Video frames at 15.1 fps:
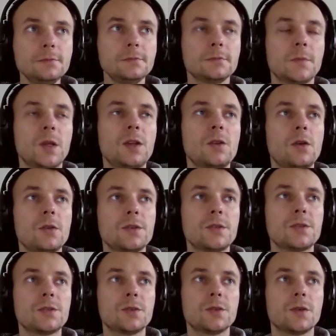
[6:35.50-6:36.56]
in order
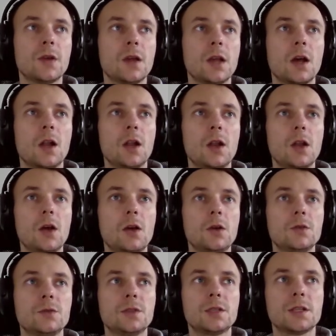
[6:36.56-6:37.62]
to
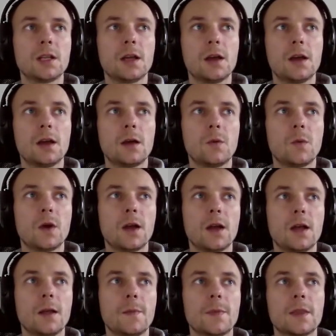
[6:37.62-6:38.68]
load
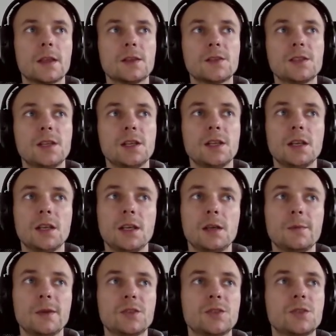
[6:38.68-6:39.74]
our CD
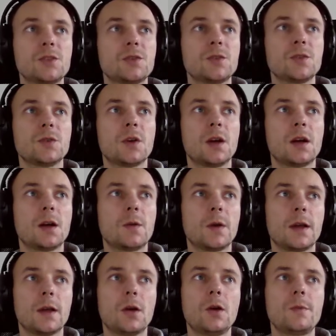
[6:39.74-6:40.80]
image to
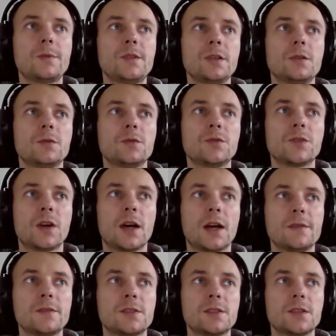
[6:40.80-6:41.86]
our optical
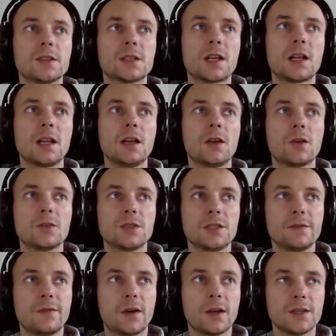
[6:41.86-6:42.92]
drives, just click on
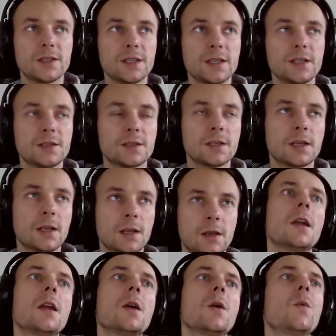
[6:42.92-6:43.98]
devices.
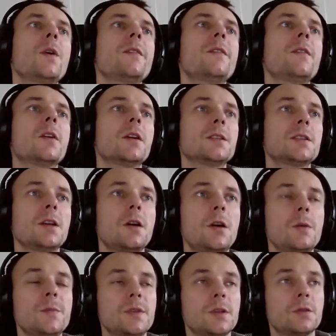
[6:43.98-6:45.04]
We've got
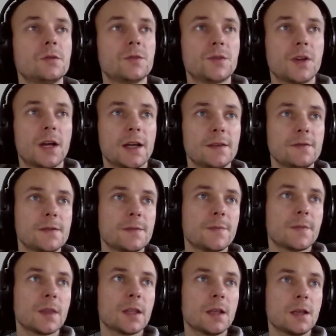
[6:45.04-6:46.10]
optical drives,
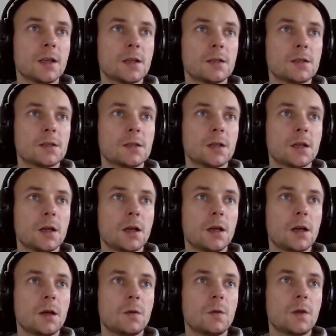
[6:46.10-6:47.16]

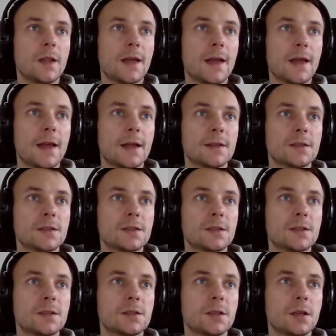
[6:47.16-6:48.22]
so
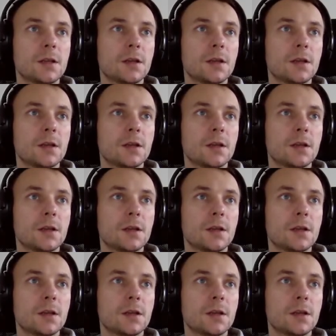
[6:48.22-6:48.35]
let's